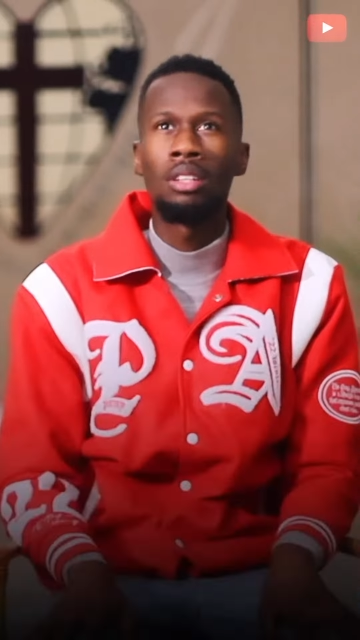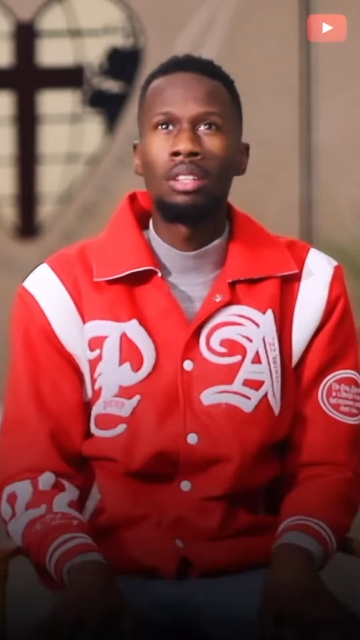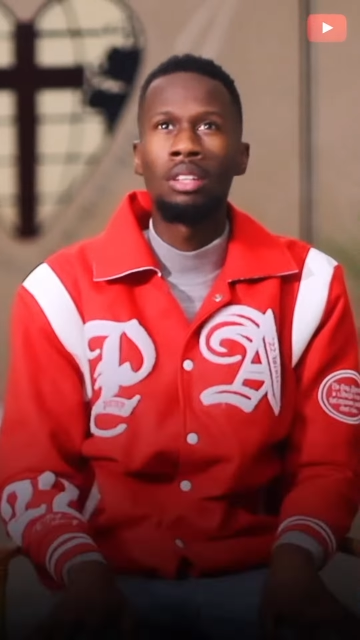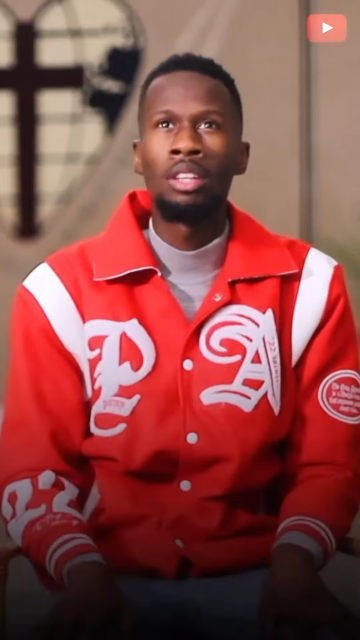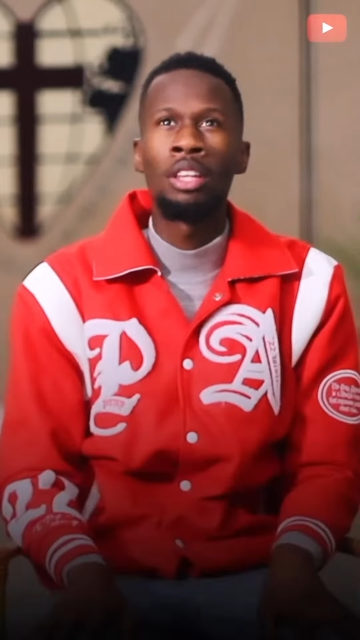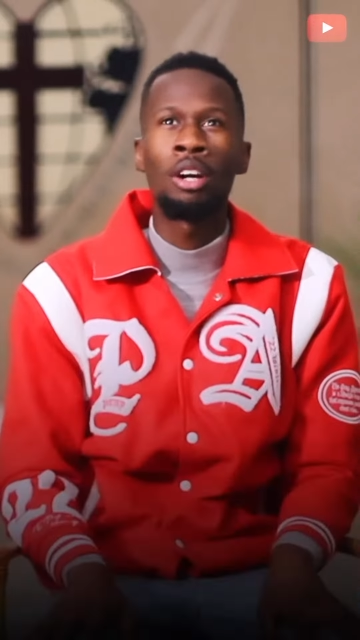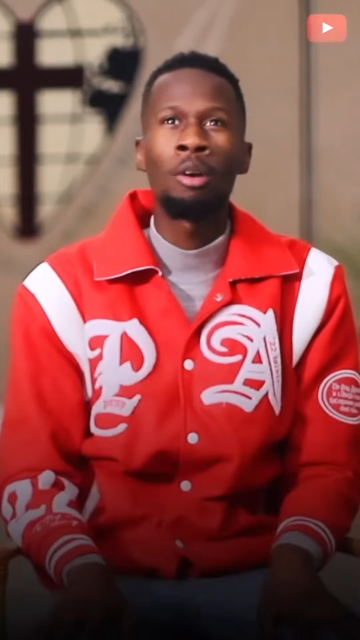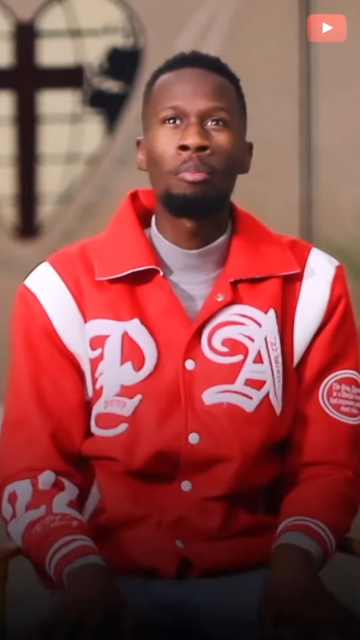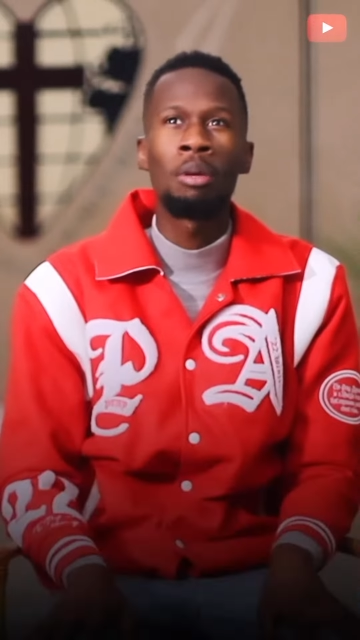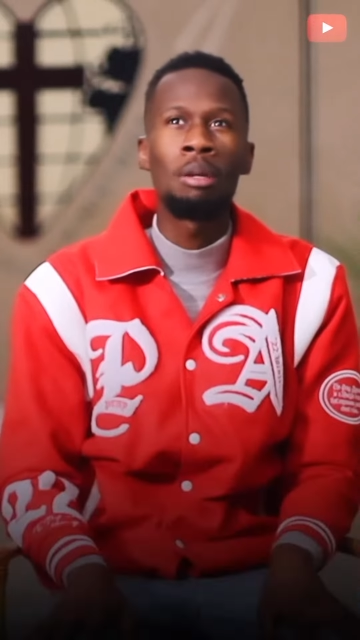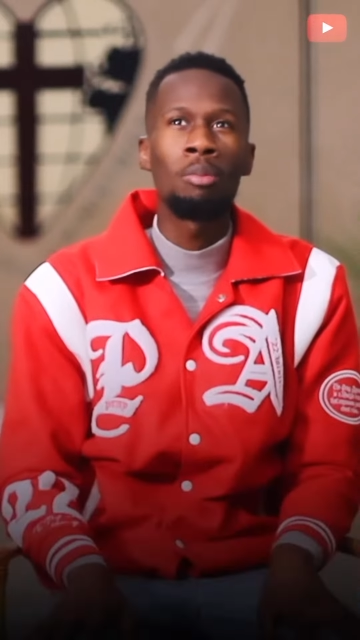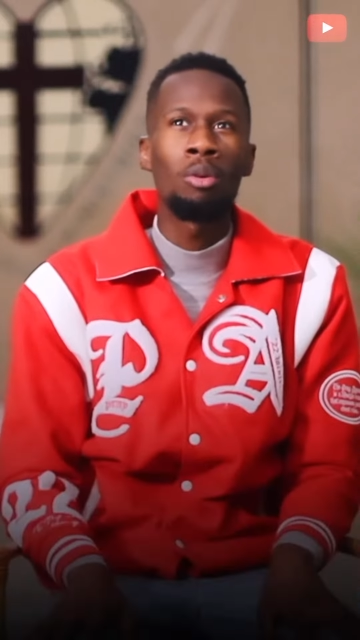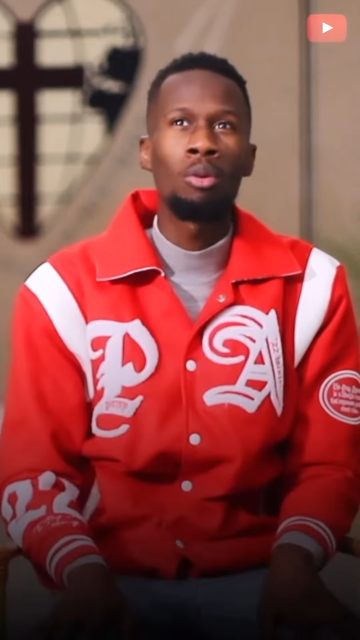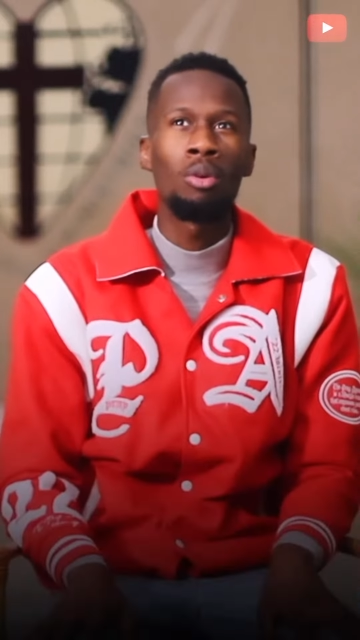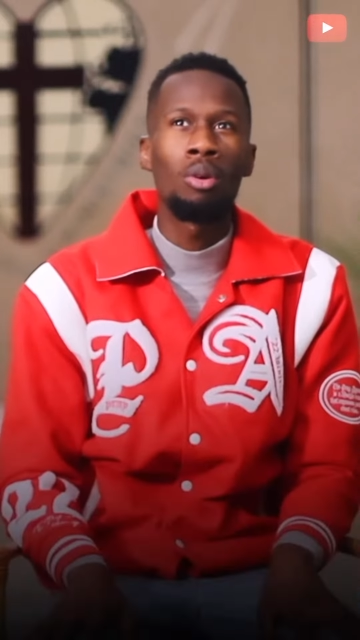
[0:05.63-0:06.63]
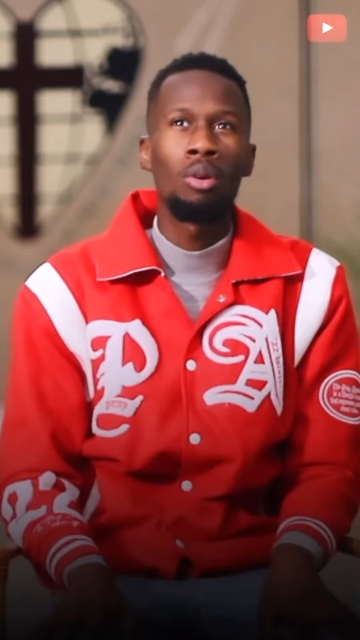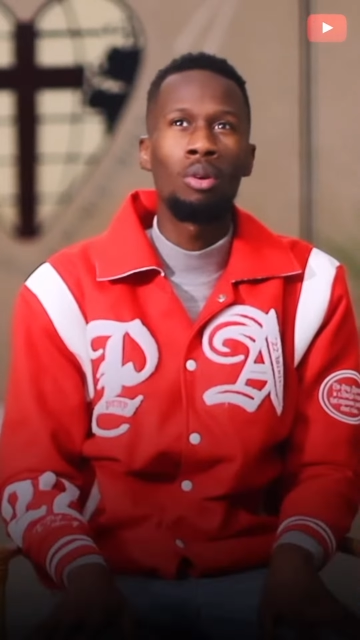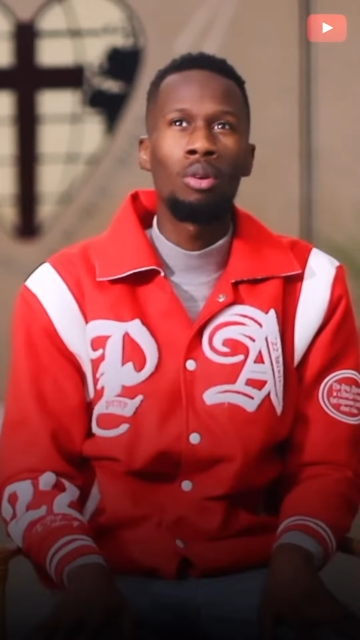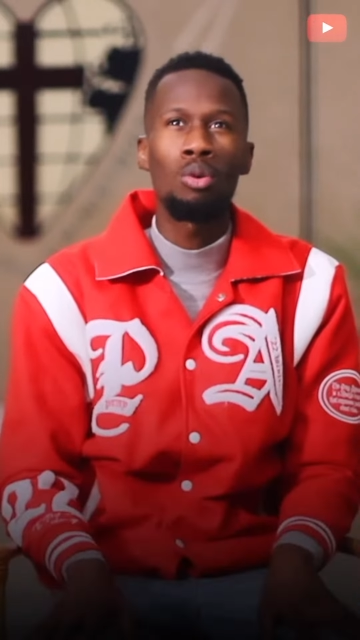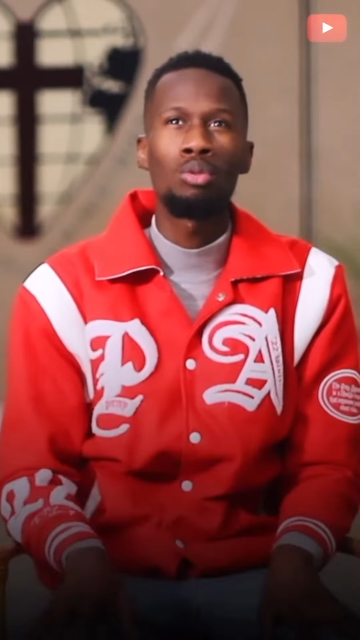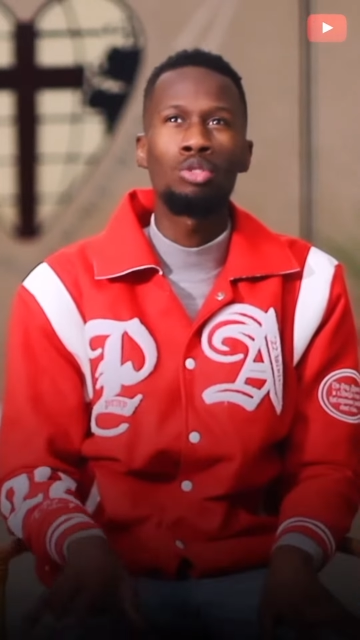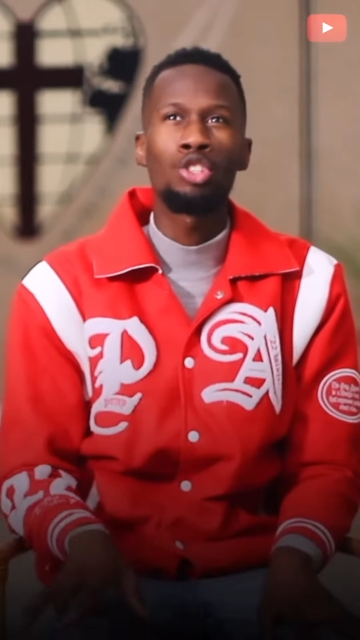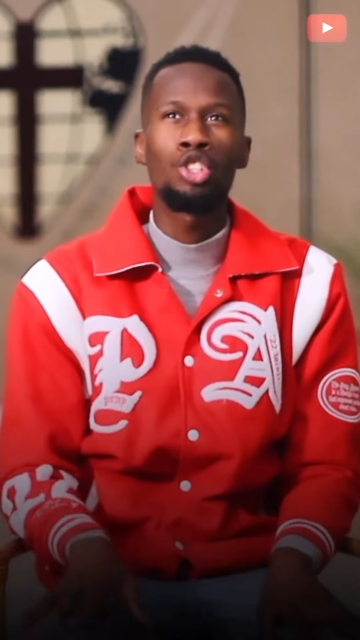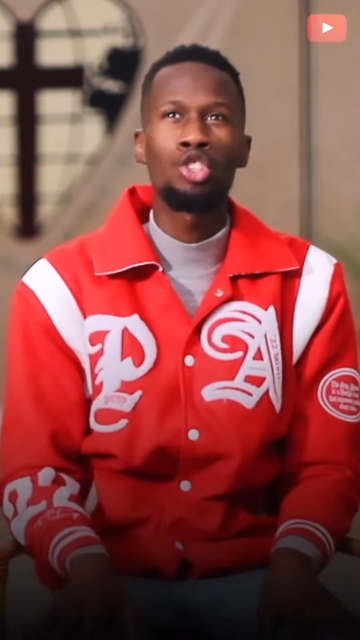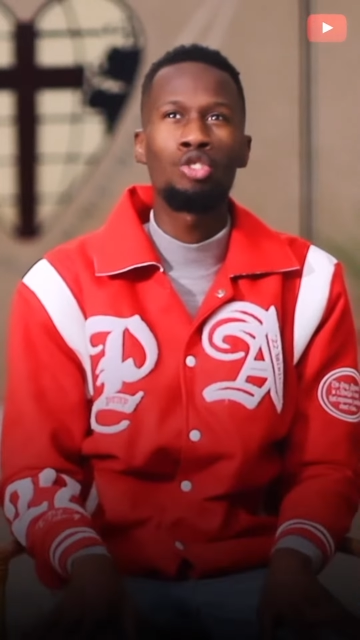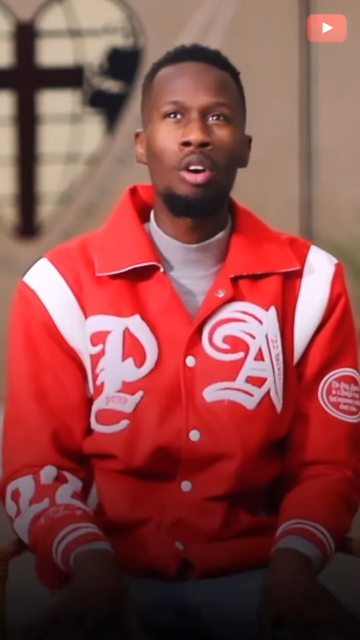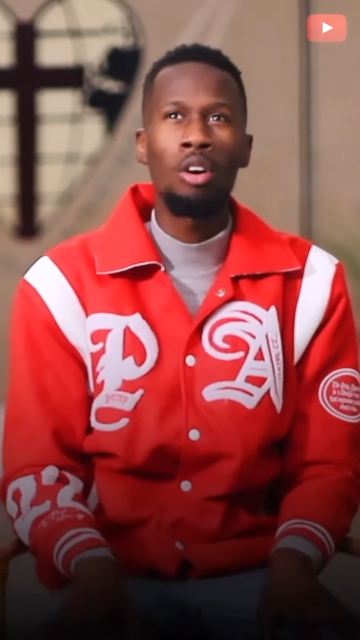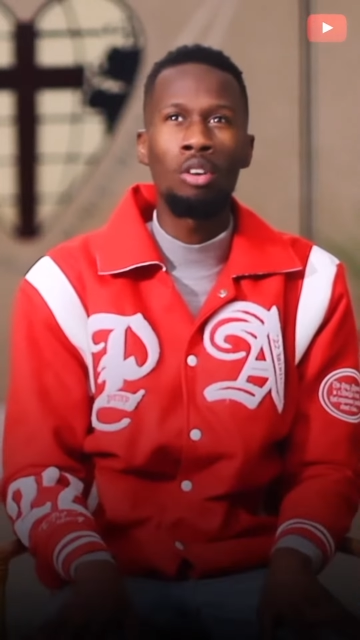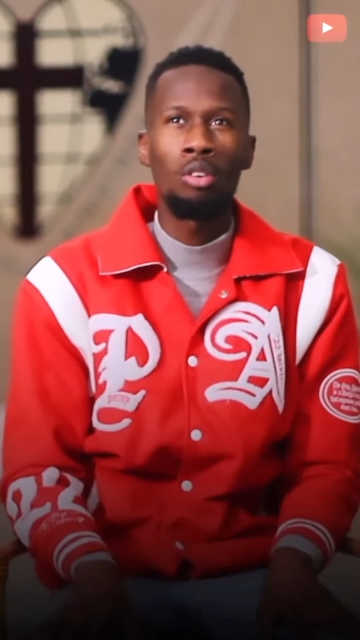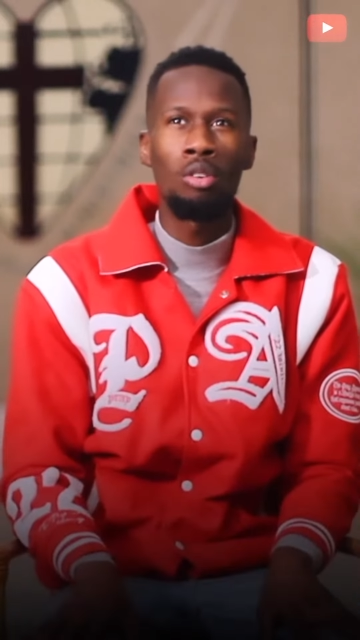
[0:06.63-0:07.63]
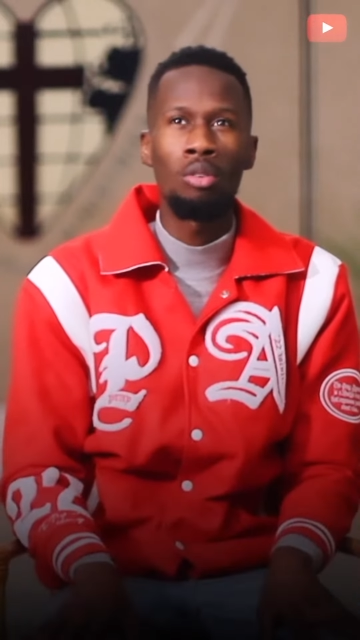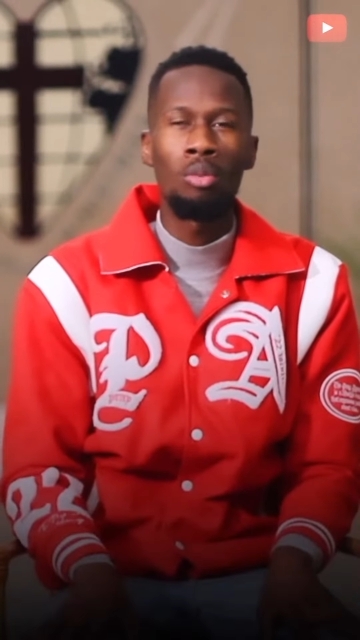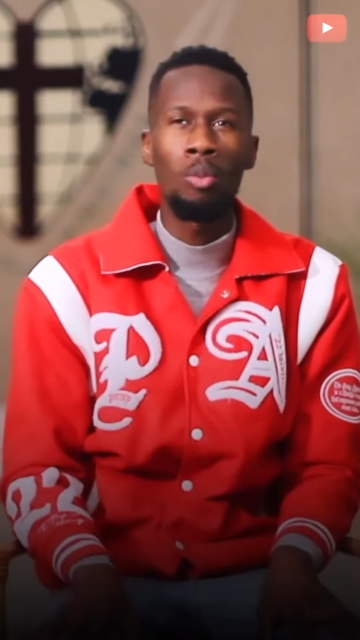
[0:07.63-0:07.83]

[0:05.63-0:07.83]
There are people who struggle